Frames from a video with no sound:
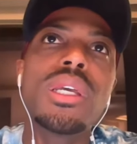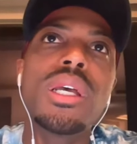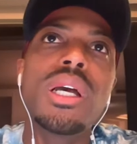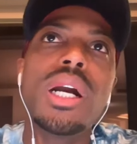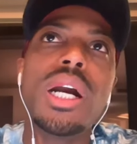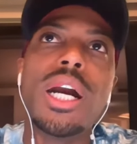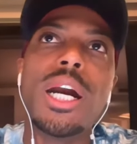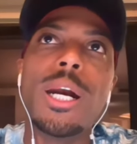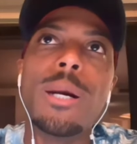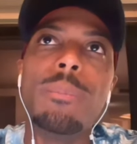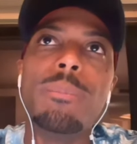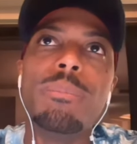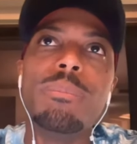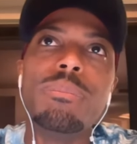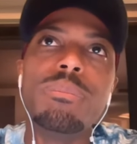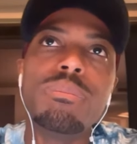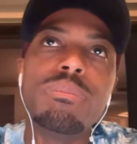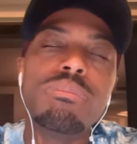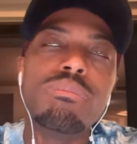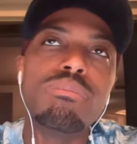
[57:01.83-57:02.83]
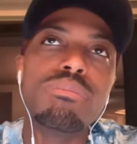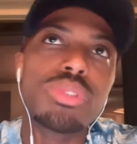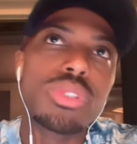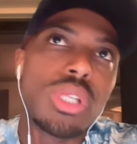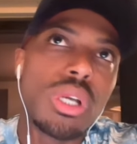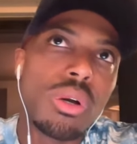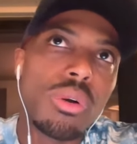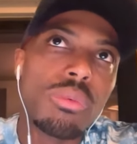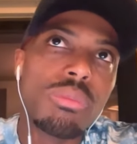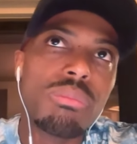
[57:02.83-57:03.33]

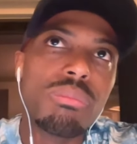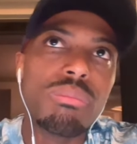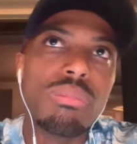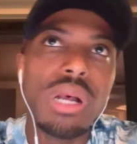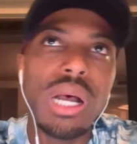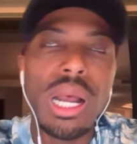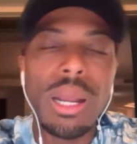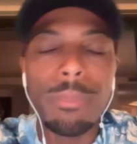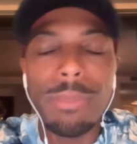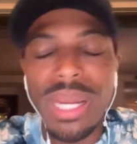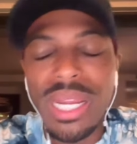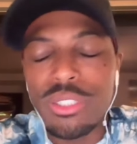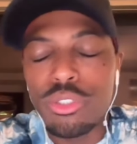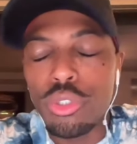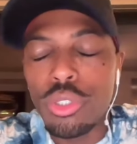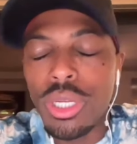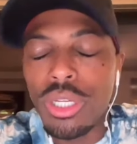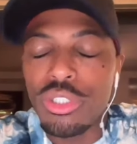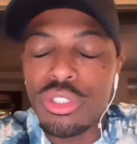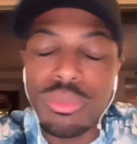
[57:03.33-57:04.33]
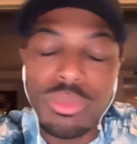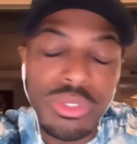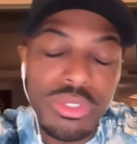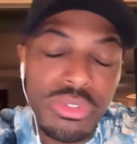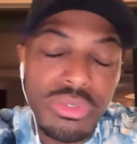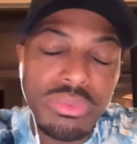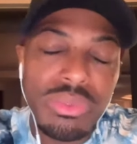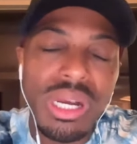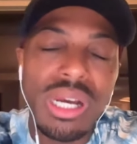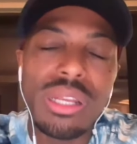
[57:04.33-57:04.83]
So my introduction
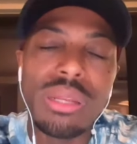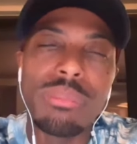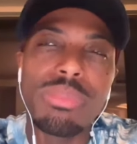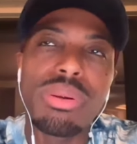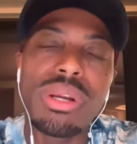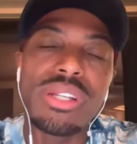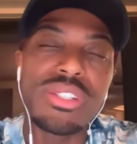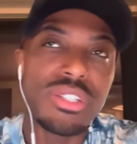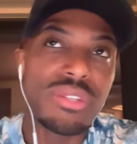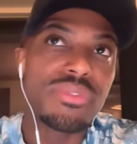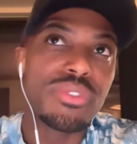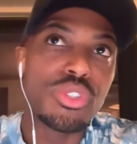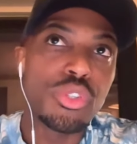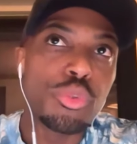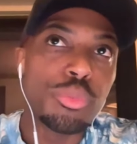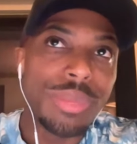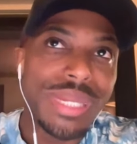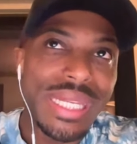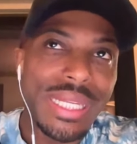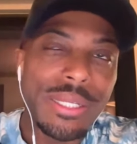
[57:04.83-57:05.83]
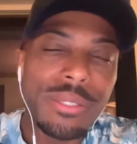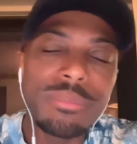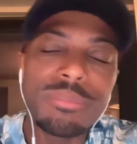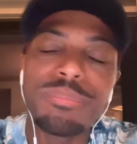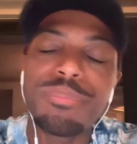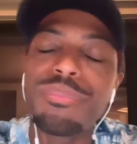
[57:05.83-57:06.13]
was unimpressive to me.